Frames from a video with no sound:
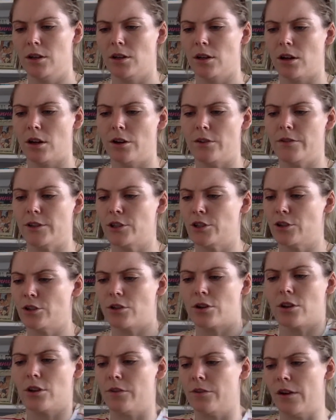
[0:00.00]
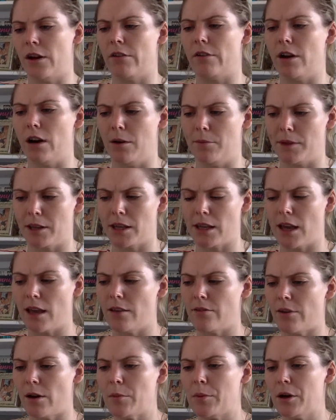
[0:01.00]
Clovis shook off her arm and gave
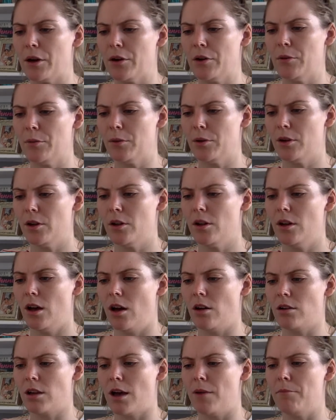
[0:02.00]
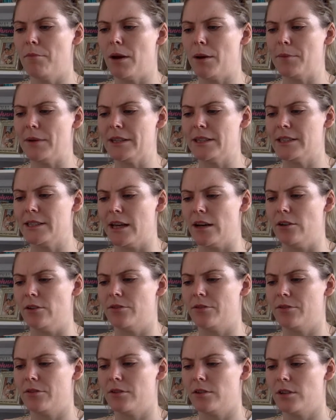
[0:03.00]
up hope. "I'll come by myself,"
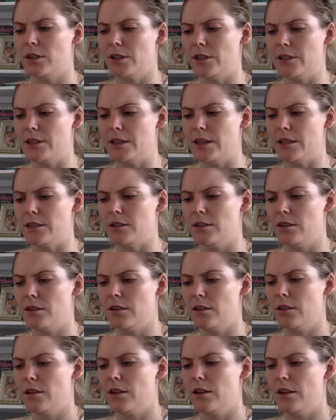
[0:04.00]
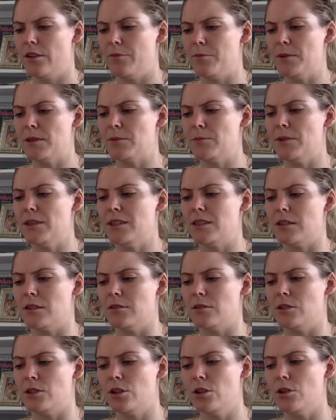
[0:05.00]
he said. If Miss Minton,
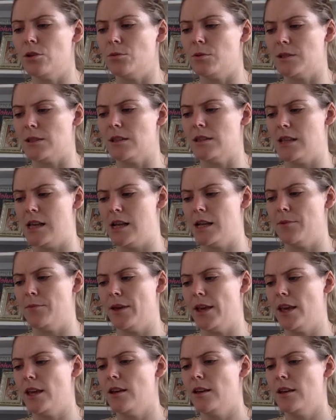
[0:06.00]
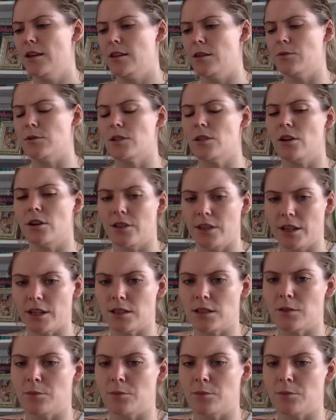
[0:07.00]
too, was his enemy, there was nothing to